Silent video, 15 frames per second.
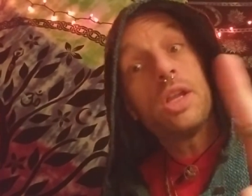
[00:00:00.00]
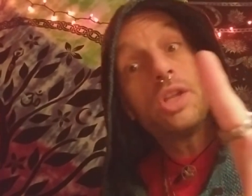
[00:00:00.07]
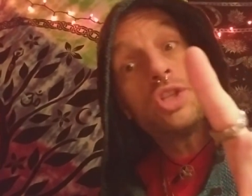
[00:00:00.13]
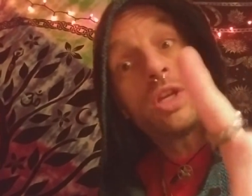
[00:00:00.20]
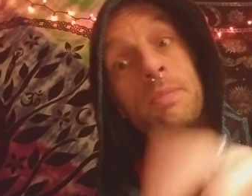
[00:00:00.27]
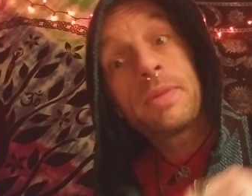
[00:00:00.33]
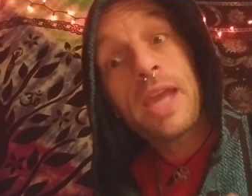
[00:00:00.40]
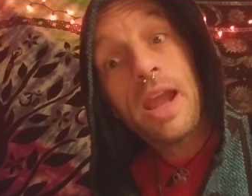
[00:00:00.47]

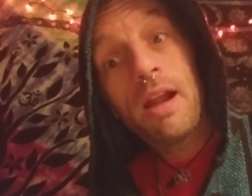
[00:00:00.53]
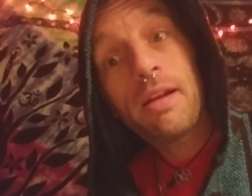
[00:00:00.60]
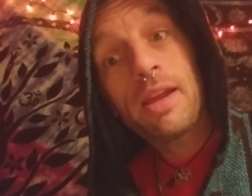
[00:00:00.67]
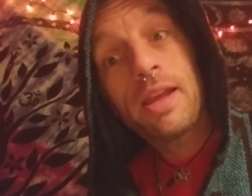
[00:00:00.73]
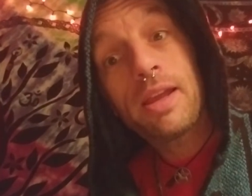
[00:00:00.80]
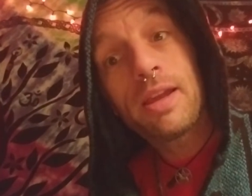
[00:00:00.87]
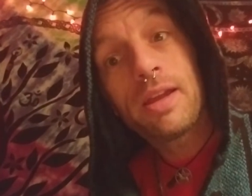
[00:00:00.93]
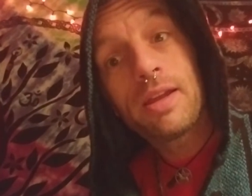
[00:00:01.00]
Jim
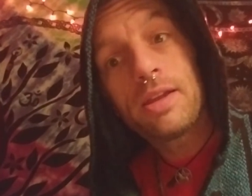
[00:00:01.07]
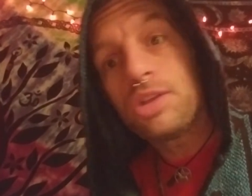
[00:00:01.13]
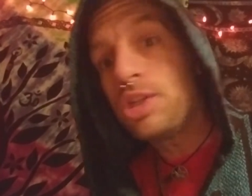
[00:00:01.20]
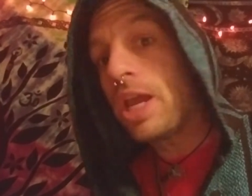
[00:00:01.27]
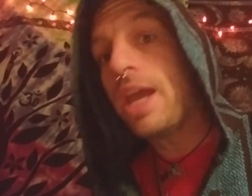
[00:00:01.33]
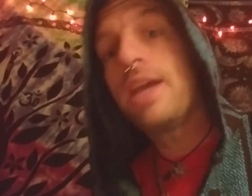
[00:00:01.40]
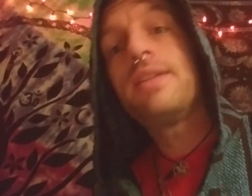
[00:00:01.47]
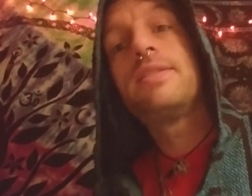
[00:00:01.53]
Carrey,
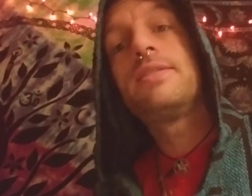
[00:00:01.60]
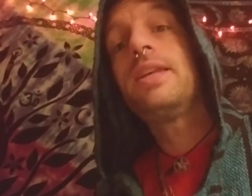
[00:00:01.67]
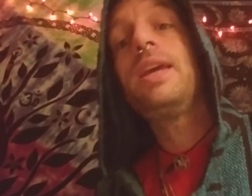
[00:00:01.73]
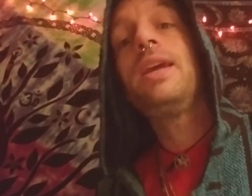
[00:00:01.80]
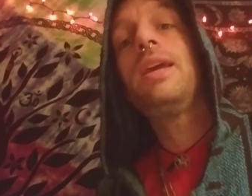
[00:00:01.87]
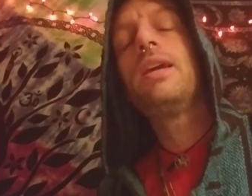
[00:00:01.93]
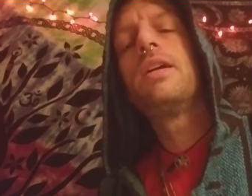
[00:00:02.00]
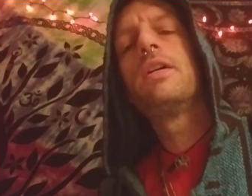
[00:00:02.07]

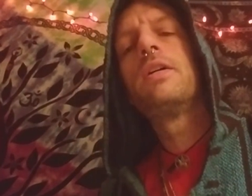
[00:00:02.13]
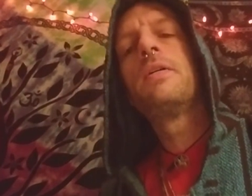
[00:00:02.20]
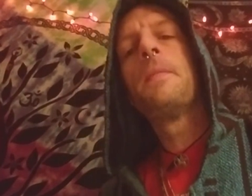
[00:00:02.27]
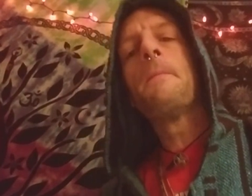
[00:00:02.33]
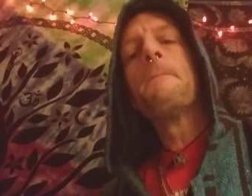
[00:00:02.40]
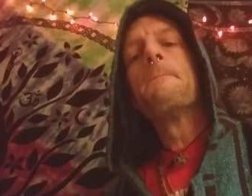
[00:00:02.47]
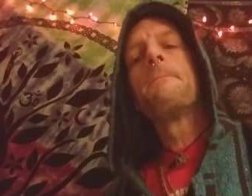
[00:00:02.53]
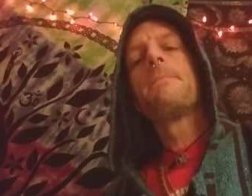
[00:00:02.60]
JC.
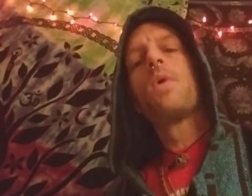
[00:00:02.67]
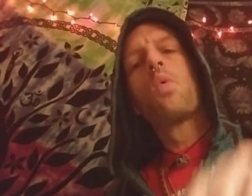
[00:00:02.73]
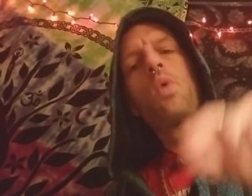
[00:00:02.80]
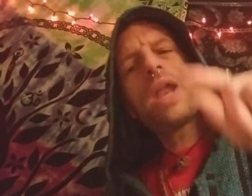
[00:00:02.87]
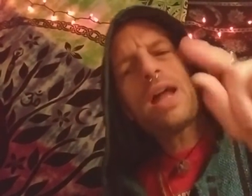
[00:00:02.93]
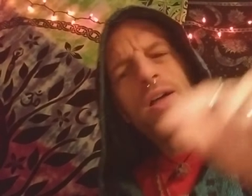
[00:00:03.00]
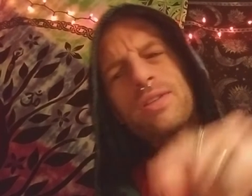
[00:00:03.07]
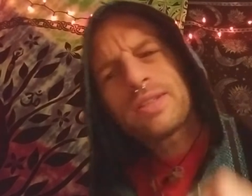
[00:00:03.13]

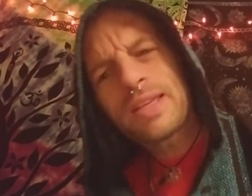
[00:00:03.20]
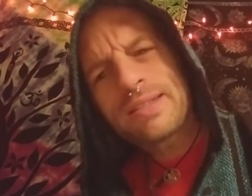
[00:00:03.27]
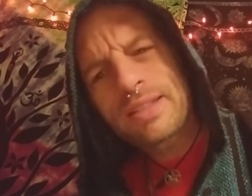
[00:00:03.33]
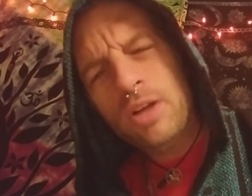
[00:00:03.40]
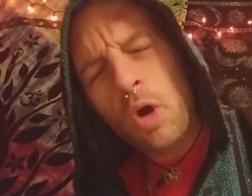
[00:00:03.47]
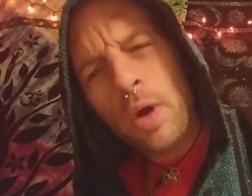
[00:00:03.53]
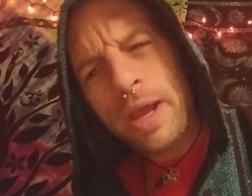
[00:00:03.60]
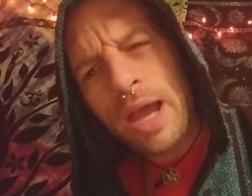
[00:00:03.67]
What else is
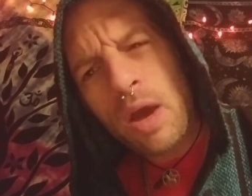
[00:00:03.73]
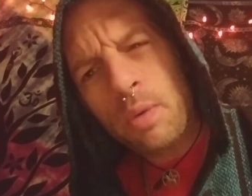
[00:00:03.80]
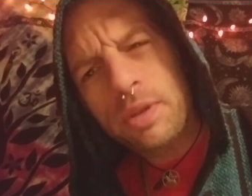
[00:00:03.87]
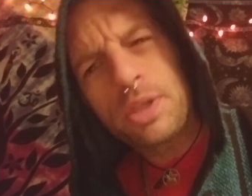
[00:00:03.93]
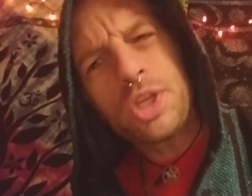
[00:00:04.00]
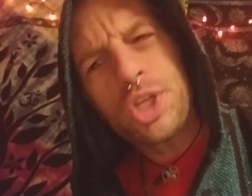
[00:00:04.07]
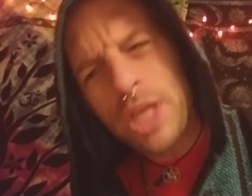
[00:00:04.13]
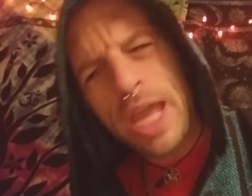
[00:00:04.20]
going on
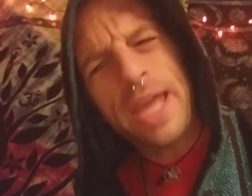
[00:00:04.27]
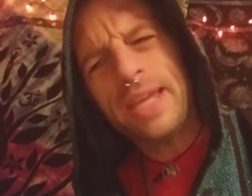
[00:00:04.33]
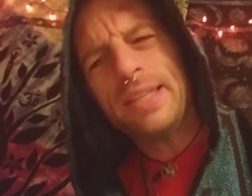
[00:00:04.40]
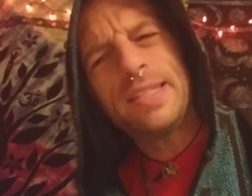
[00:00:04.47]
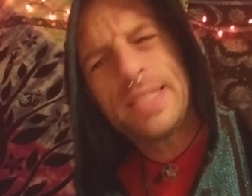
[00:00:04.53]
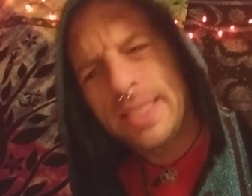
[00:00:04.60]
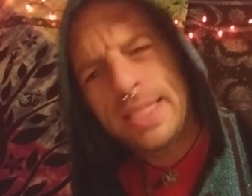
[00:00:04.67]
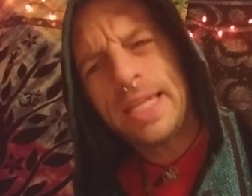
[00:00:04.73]
with
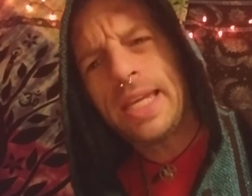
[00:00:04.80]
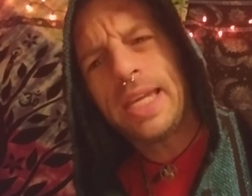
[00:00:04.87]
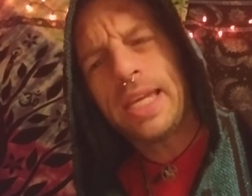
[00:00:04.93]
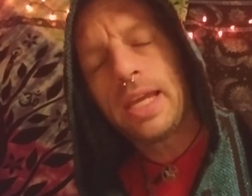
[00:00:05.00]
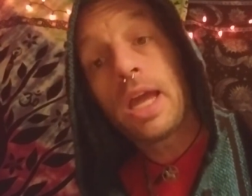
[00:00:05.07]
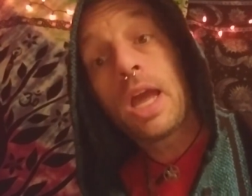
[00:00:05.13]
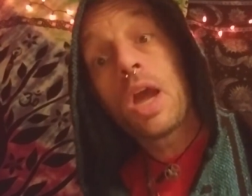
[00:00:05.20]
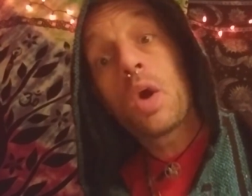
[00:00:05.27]

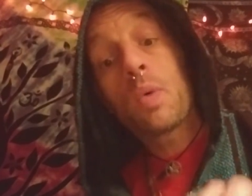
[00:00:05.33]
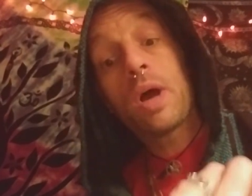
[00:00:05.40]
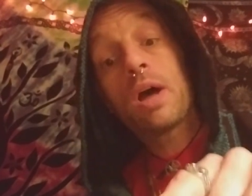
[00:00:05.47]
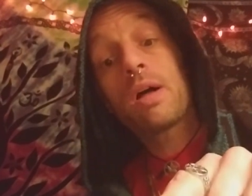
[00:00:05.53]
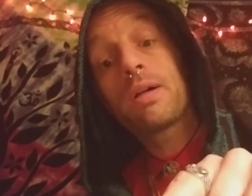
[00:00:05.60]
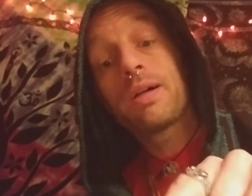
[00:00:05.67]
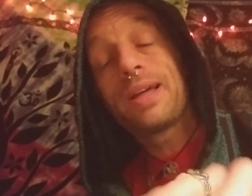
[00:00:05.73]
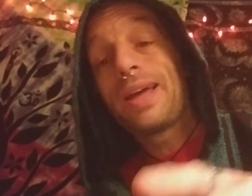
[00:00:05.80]
JC?
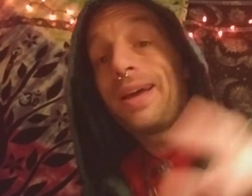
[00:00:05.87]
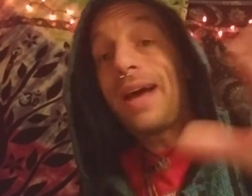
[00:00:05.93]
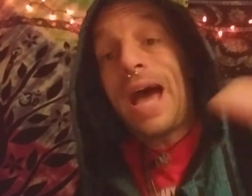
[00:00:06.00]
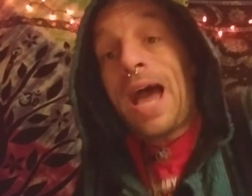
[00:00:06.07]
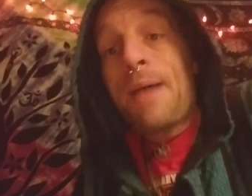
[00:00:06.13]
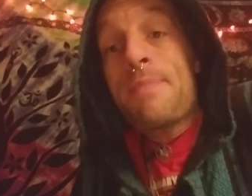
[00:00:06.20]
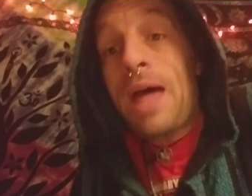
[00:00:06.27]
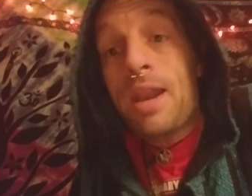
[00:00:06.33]
Well,
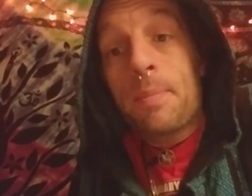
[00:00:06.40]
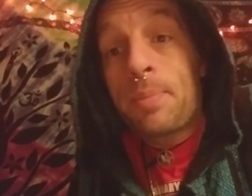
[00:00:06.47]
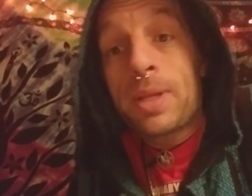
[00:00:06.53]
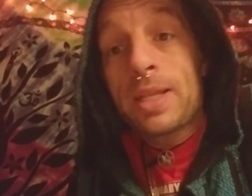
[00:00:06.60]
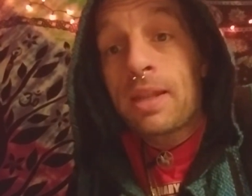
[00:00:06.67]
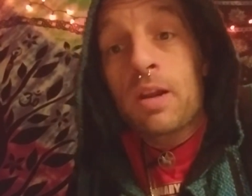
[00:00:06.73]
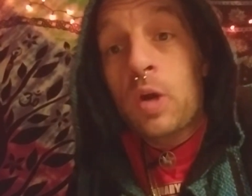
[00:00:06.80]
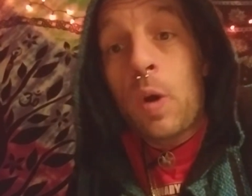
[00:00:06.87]
I'm not a
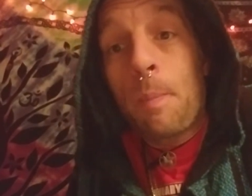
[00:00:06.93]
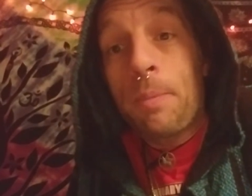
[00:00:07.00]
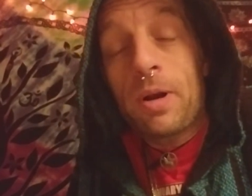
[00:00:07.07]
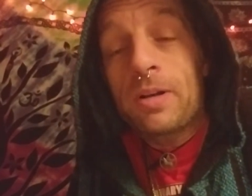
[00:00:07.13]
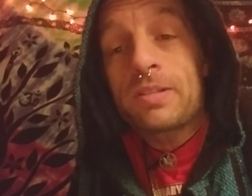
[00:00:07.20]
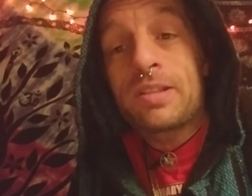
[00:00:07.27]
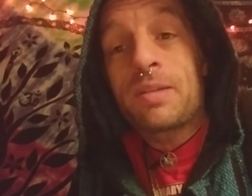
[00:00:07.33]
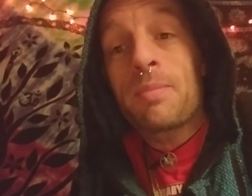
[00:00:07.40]
political
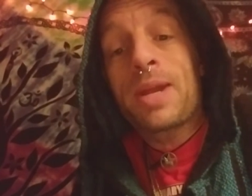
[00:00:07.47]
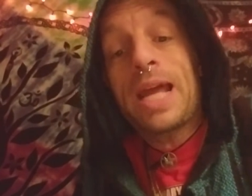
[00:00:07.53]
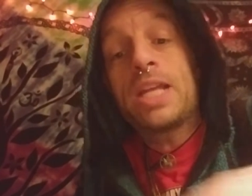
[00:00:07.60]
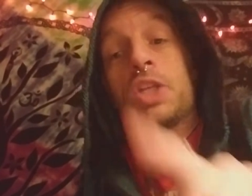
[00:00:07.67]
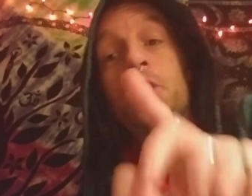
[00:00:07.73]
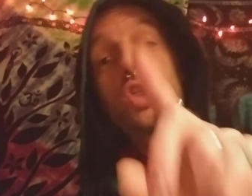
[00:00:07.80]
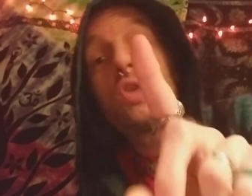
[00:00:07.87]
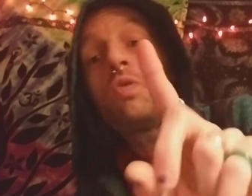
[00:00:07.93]
person, but I
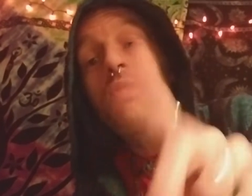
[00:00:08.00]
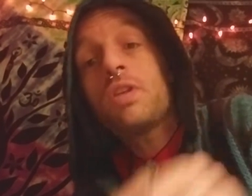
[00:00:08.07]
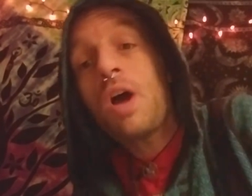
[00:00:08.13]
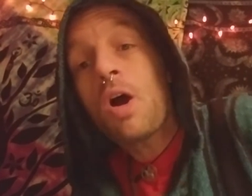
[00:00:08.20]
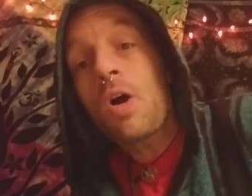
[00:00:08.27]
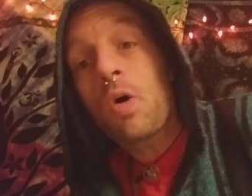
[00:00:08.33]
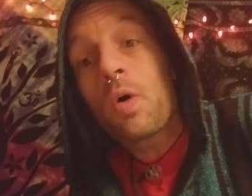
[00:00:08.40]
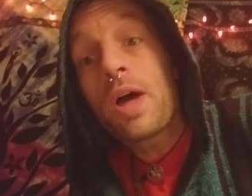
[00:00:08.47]
do
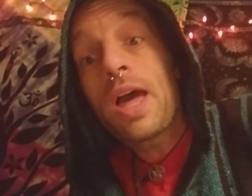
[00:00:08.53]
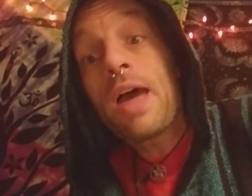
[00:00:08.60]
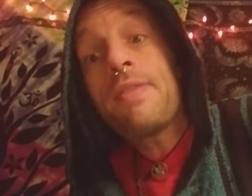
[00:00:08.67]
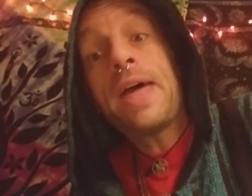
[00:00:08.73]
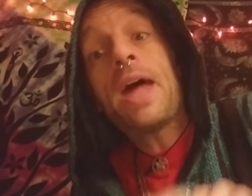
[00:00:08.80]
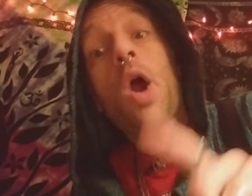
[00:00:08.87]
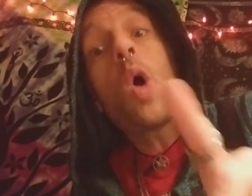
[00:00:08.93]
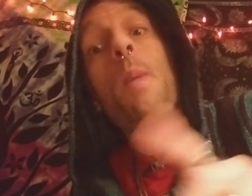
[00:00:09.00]
know
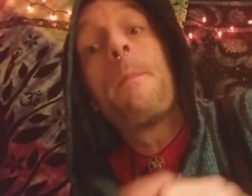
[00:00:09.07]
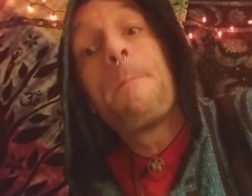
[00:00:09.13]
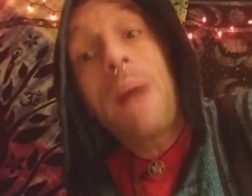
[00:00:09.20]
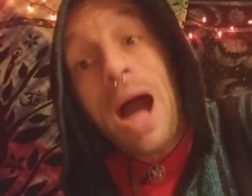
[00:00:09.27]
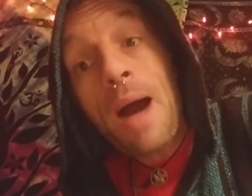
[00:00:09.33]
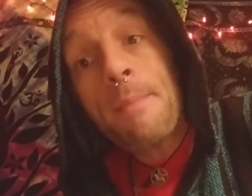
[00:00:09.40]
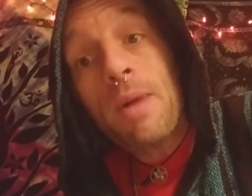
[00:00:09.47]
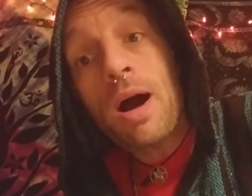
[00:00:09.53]
that
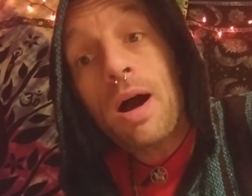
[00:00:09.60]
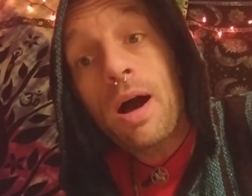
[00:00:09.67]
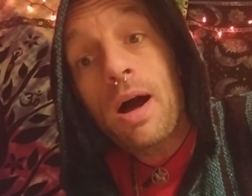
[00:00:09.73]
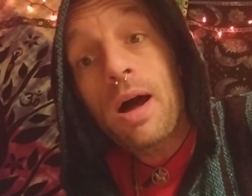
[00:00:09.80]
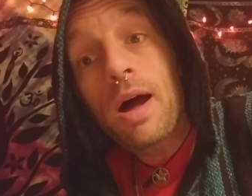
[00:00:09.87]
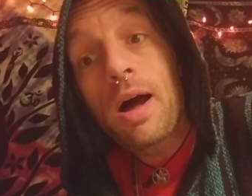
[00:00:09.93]
Obama,